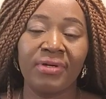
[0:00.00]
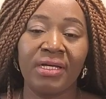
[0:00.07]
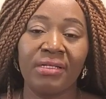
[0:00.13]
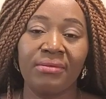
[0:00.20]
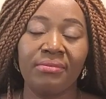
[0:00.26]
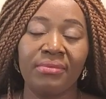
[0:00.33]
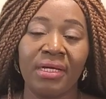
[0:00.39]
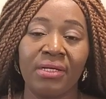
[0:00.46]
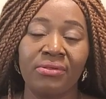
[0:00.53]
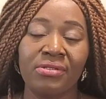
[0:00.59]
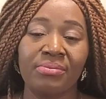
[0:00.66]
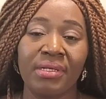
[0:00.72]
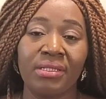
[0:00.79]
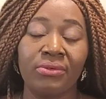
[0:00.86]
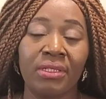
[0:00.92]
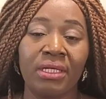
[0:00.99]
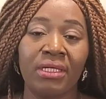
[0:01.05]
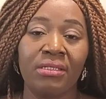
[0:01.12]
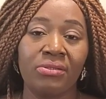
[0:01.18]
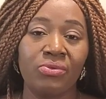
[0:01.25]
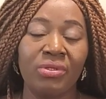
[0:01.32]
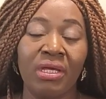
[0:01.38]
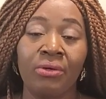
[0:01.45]
and my husband, okay?
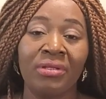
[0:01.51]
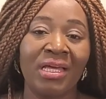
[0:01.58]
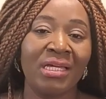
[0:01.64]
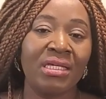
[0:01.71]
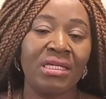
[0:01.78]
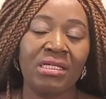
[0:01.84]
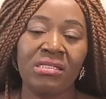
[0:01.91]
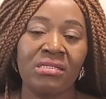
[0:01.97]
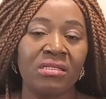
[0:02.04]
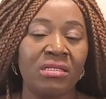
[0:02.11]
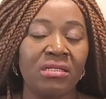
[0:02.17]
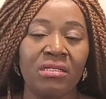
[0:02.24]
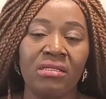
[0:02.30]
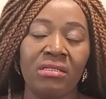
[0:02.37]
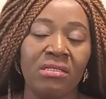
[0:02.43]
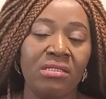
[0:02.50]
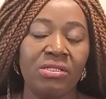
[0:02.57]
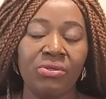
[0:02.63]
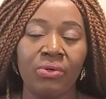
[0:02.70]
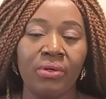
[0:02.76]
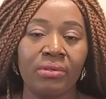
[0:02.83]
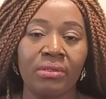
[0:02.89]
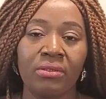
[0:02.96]
So the other kids, they
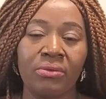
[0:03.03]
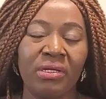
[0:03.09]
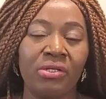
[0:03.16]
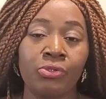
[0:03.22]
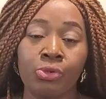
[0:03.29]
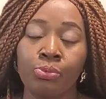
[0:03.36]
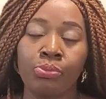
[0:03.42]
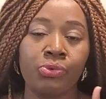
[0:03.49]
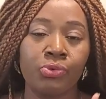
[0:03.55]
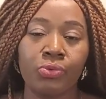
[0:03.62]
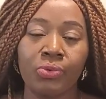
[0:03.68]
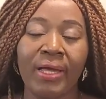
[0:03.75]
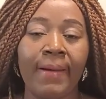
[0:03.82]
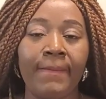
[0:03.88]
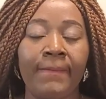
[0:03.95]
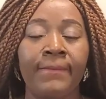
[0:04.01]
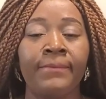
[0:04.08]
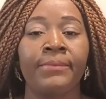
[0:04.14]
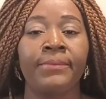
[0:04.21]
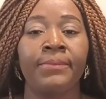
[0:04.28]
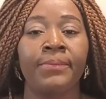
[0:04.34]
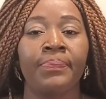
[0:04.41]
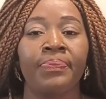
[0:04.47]
were not supposed to come.
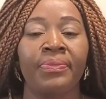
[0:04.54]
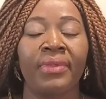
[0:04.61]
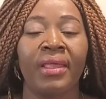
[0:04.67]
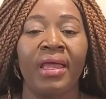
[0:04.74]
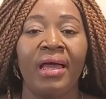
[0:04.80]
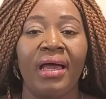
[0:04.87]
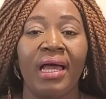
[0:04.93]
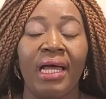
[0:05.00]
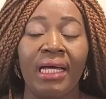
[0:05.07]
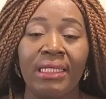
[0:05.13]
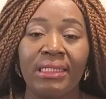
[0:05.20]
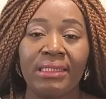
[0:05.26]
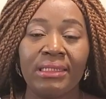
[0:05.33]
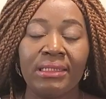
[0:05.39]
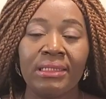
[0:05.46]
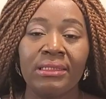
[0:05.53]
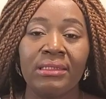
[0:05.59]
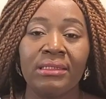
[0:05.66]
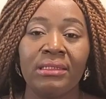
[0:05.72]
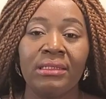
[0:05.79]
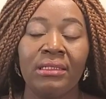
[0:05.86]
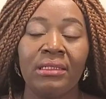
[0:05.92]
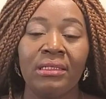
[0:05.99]
And
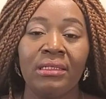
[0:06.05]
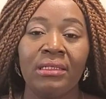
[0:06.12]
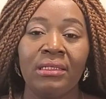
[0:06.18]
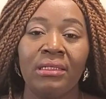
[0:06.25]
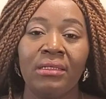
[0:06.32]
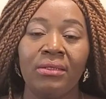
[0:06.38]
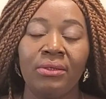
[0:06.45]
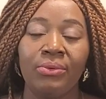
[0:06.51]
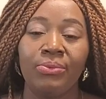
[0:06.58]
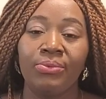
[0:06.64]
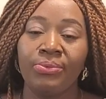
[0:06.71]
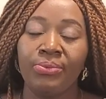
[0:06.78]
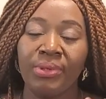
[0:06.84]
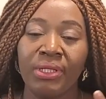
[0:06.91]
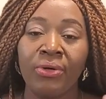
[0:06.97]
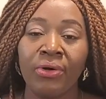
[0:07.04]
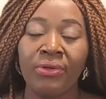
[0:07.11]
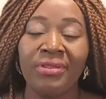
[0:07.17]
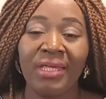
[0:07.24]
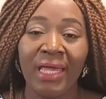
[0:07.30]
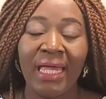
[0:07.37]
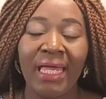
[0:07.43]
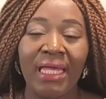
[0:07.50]
we got
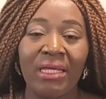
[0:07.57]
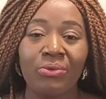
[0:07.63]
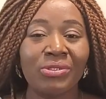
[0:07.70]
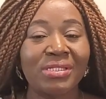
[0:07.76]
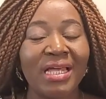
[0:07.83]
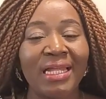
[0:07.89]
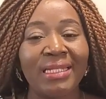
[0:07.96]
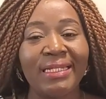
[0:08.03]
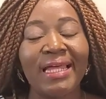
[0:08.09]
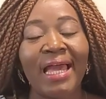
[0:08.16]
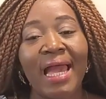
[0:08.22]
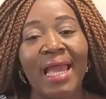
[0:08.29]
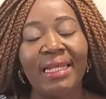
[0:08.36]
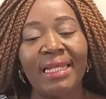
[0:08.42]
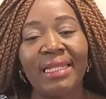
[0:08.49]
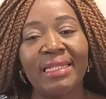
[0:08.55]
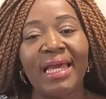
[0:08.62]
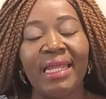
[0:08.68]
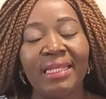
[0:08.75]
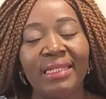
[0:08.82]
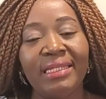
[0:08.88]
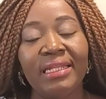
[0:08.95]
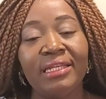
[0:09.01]
there. It was that day that I learned that I
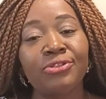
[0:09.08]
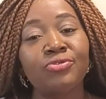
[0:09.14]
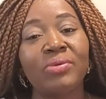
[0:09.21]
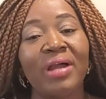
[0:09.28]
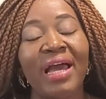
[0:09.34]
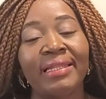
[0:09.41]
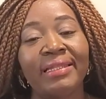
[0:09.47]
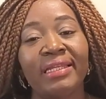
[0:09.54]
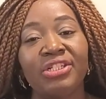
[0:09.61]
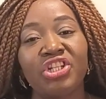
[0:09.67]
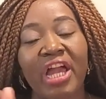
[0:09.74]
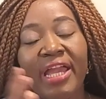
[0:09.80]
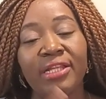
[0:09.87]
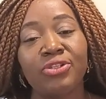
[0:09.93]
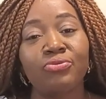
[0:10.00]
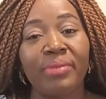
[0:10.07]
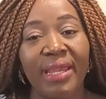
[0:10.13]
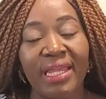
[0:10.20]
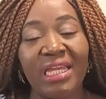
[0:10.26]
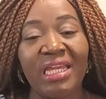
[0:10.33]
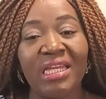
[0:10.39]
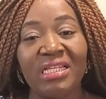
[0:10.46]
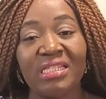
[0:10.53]
needed to add the child to my
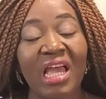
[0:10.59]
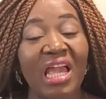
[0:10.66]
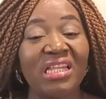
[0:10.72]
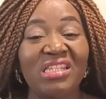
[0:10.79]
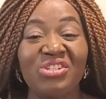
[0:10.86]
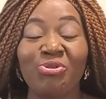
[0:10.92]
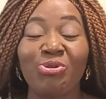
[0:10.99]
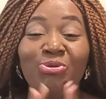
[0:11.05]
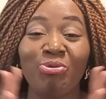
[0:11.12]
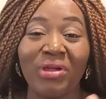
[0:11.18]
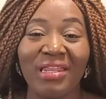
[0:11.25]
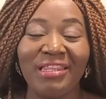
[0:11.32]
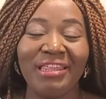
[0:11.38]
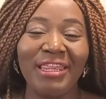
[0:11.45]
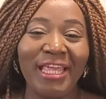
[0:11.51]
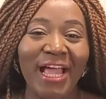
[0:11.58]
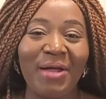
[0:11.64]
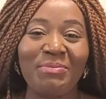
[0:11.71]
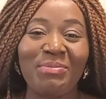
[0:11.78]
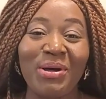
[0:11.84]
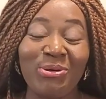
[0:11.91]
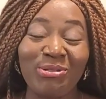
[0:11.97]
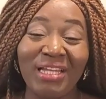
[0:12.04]
case. I did not know anything
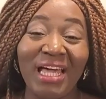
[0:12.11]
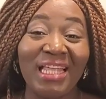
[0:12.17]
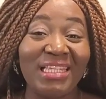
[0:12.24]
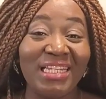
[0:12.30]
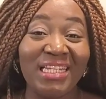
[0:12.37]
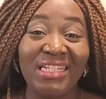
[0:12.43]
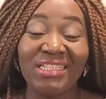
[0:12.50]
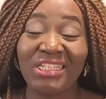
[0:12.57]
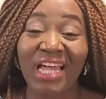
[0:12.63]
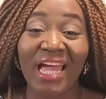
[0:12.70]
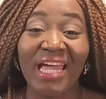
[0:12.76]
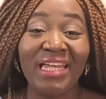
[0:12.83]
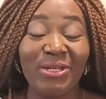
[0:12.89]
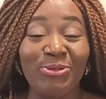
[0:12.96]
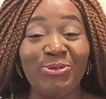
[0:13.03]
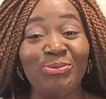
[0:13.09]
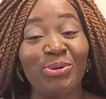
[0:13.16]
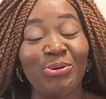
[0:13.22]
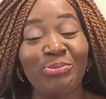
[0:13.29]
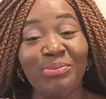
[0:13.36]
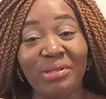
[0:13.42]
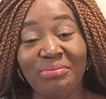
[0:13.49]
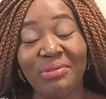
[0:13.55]
about adding a child, a
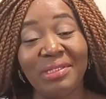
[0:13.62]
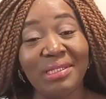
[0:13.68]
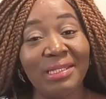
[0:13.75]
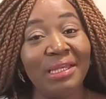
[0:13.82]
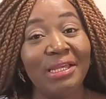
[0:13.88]
newborn baby,